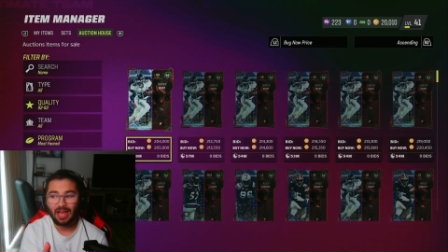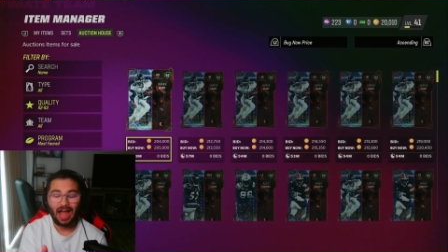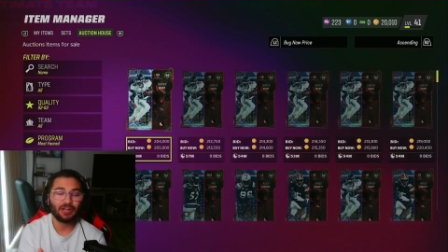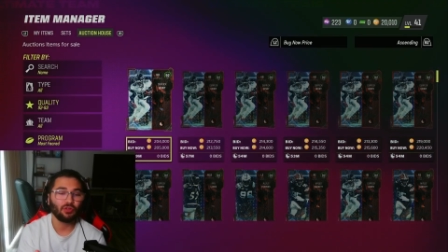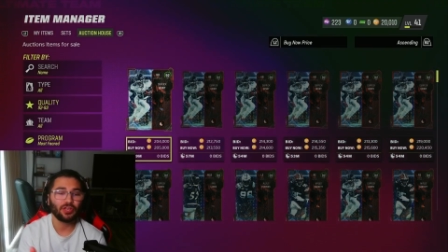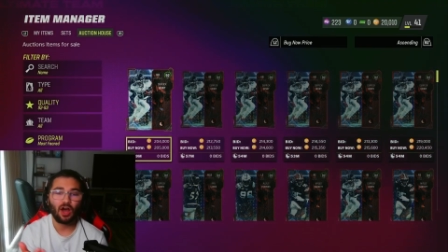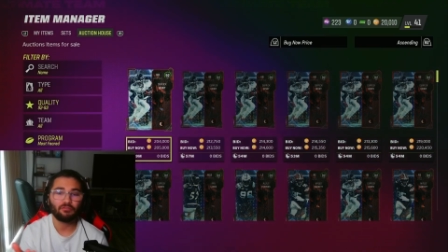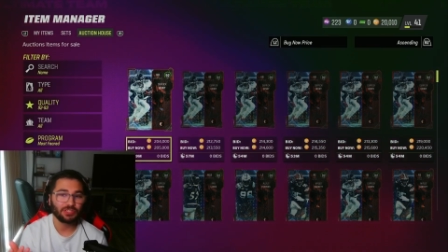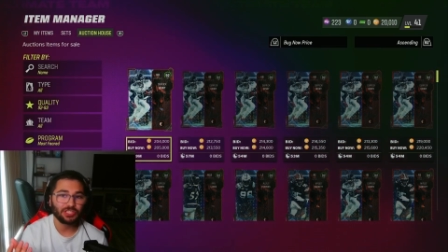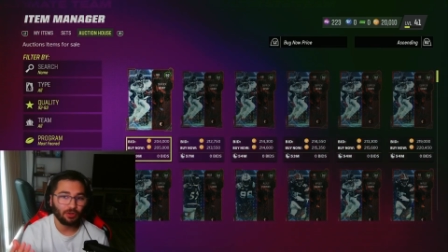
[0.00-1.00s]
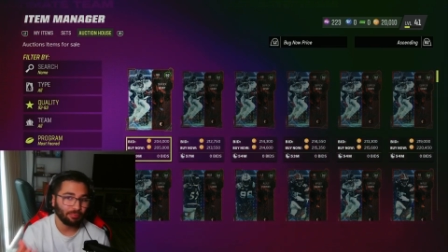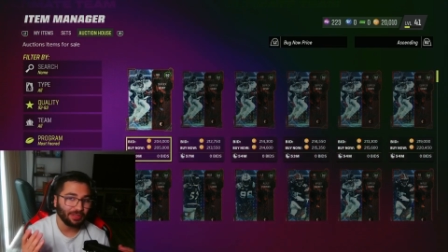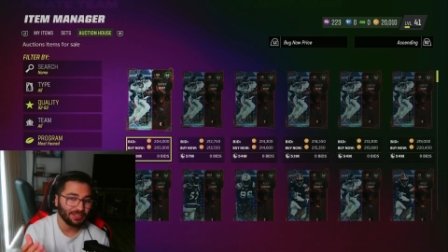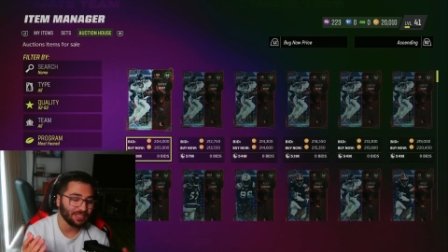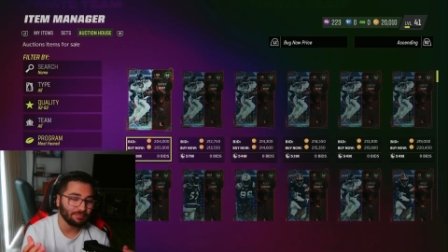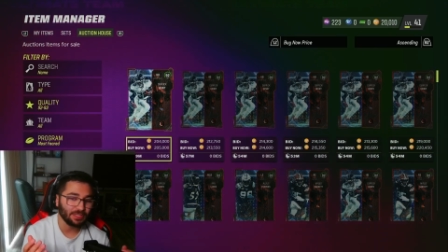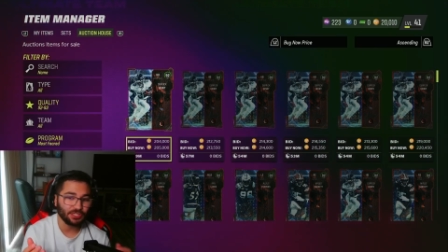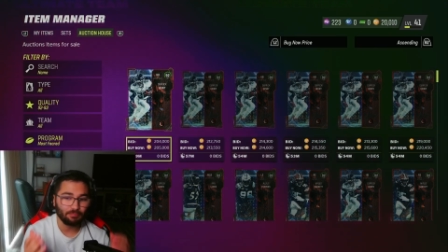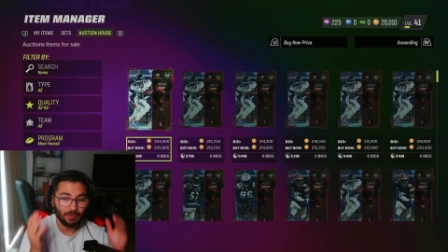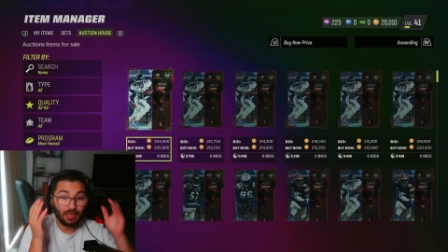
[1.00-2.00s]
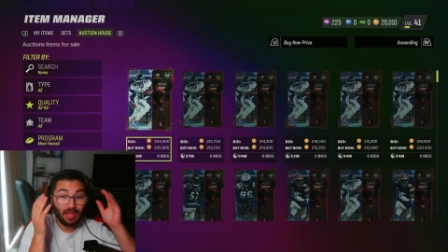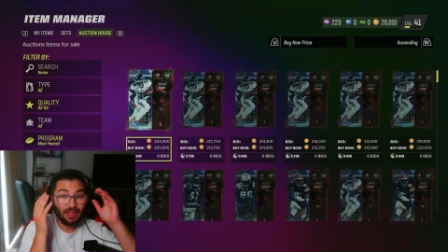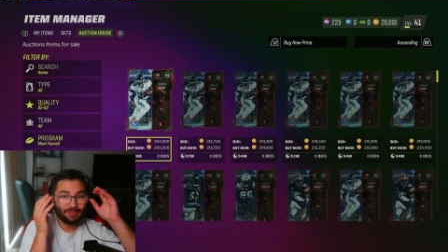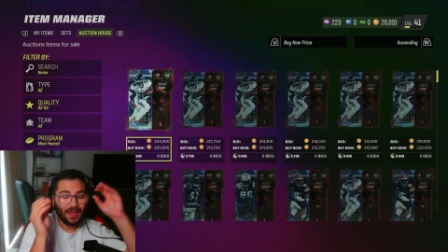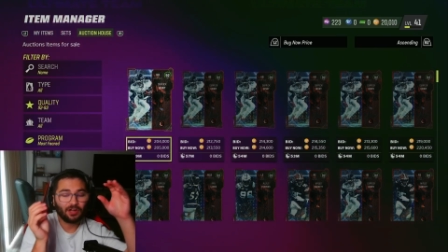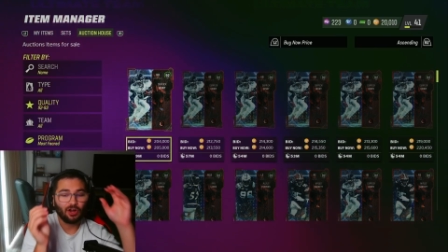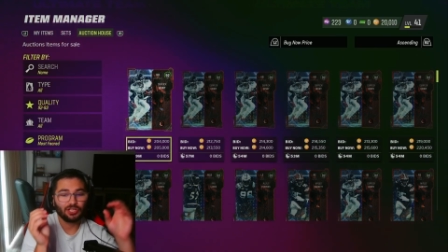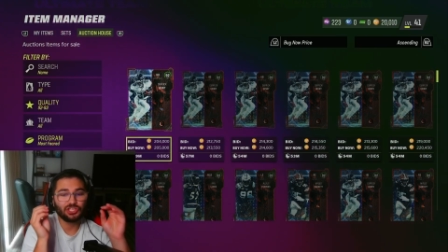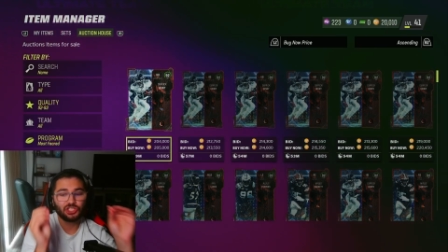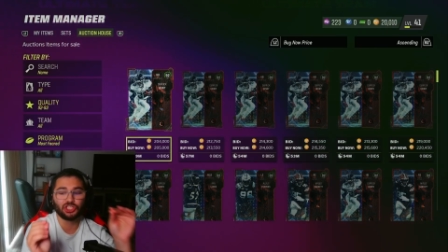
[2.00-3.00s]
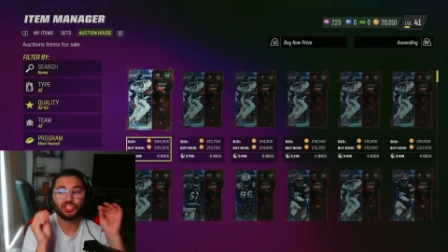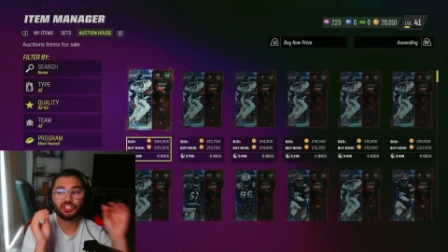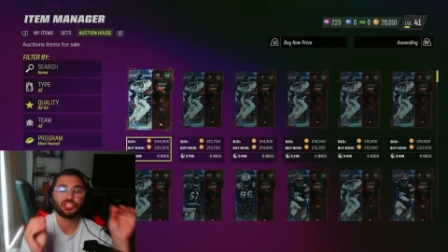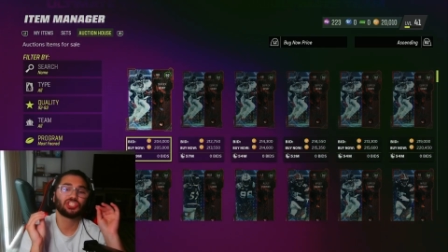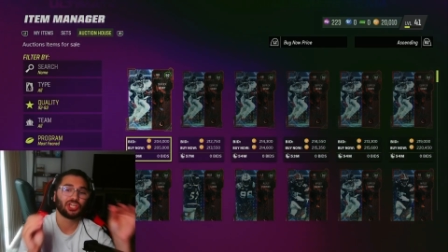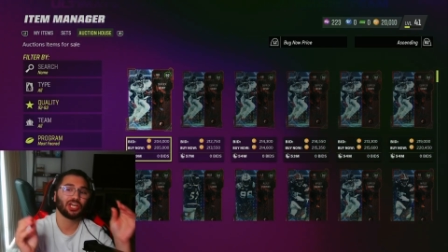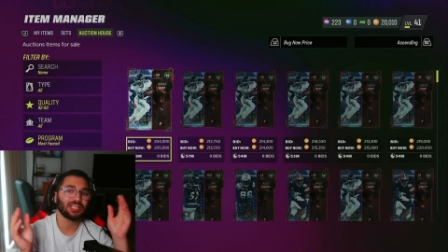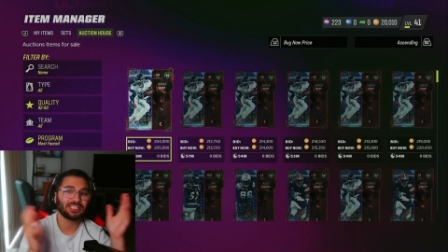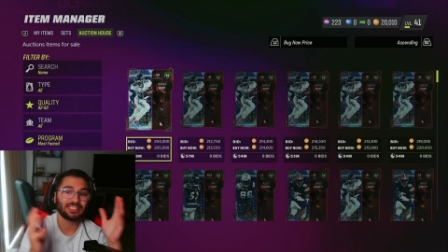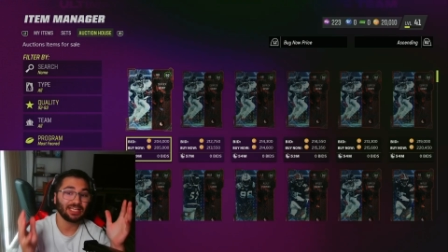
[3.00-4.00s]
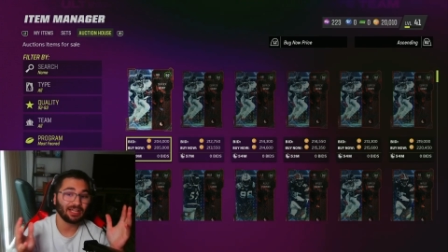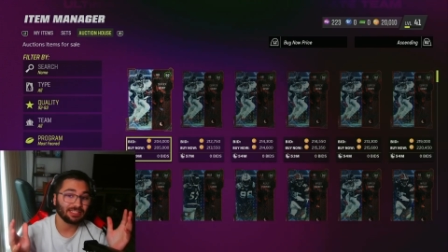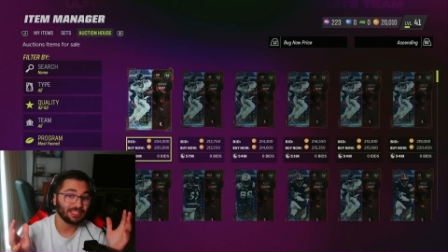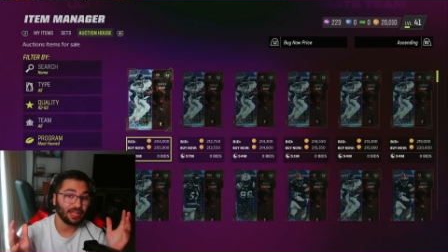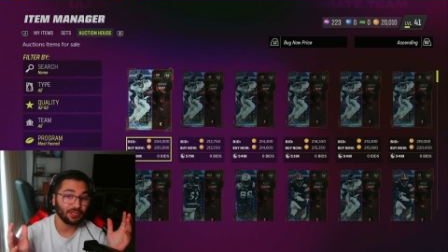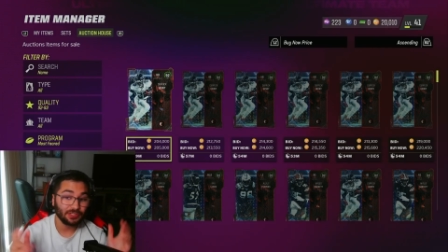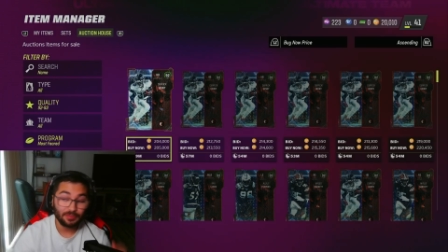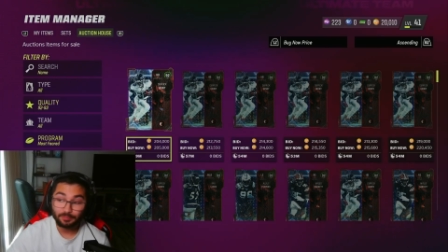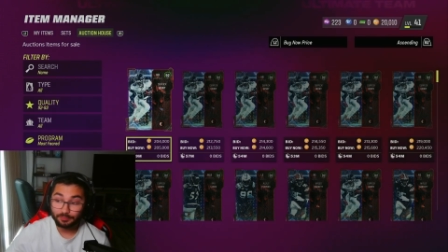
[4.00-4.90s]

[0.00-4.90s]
I know they obviously don't play the same position, but that card is just as good as Deion Sanders.